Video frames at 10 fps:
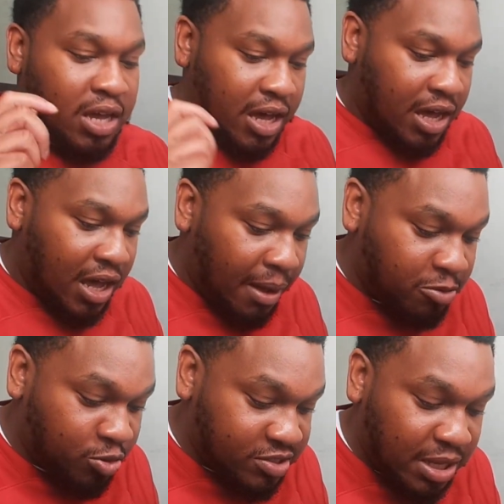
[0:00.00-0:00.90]
I just
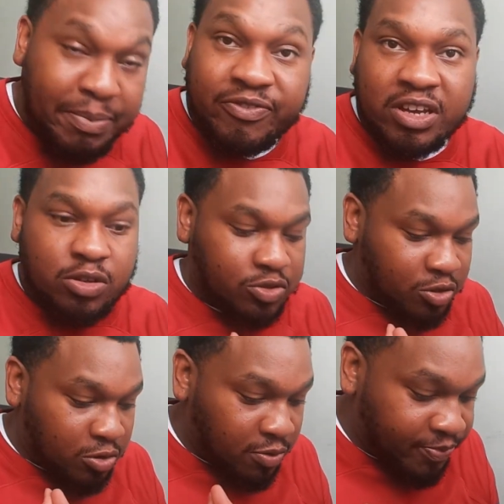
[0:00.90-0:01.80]
want to say a big thank you to